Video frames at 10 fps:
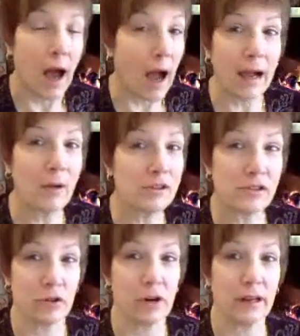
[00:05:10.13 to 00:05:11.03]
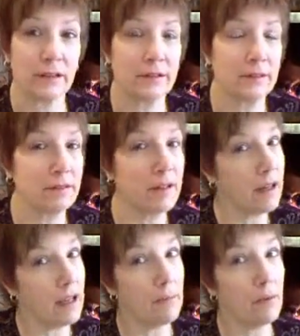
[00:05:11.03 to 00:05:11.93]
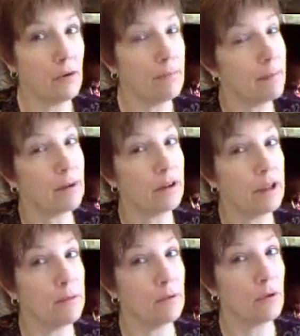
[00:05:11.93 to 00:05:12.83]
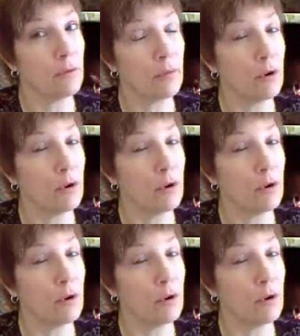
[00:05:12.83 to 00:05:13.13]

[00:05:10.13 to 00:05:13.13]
I was taught that biblical Hebrew